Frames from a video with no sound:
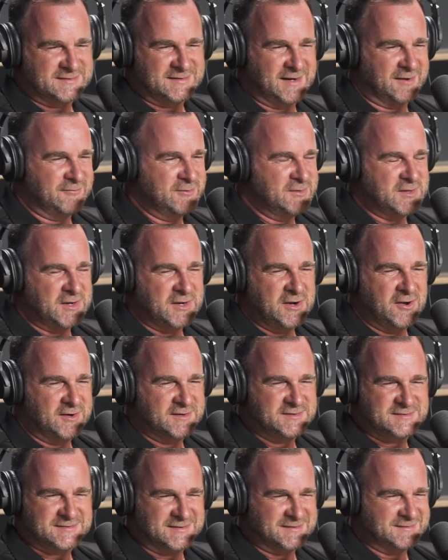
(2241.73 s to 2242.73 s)
You know, in the
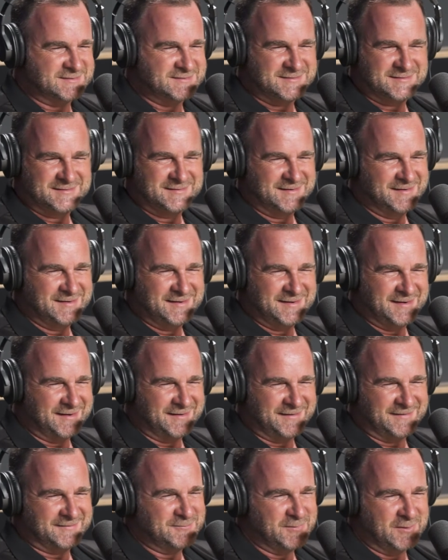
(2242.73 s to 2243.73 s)
90s, you
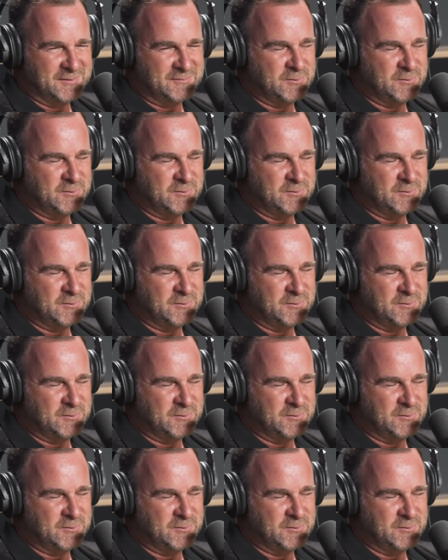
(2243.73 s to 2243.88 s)
know,